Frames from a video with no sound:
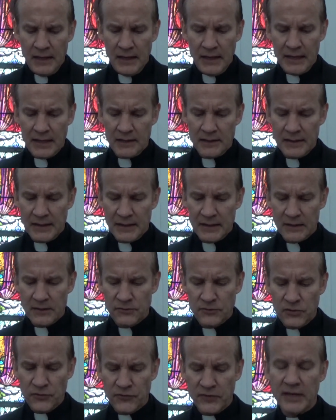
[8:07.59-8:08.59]
And
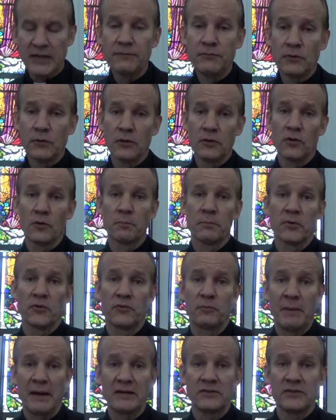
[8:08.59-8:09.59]
just to give you a little
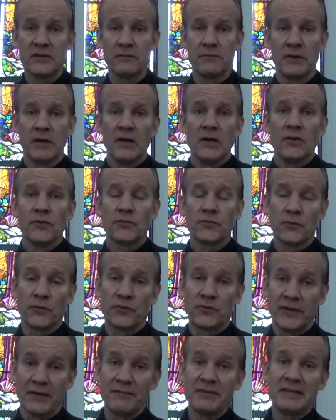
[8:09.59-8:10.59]
perspective, so
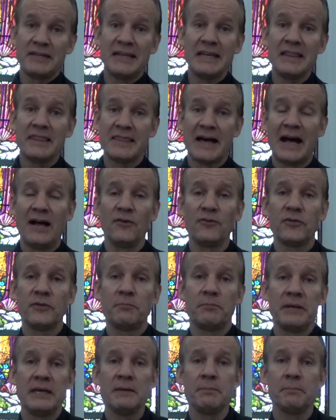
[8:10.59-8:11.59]
17,000
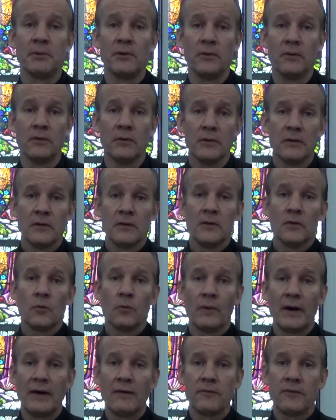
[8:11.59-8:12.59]
people
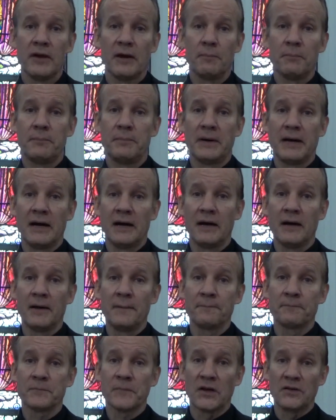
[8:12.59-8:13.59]
wound up
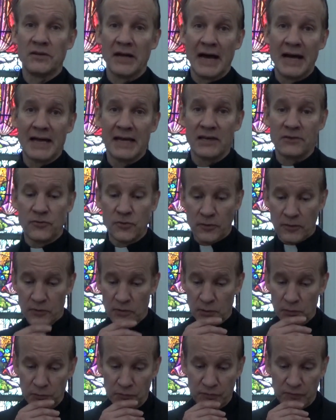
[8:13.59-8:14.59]
dying during
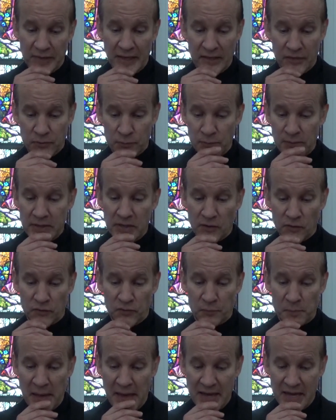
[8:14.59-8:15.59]
that 3-year
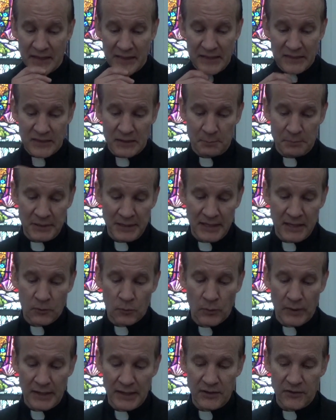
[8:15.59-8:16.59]
span that the plague
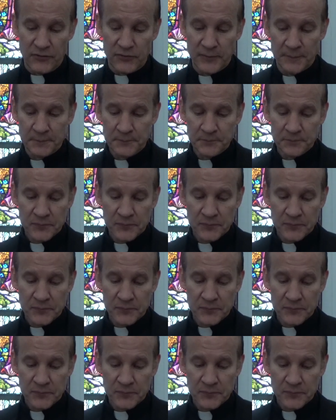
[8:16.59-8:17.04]
was.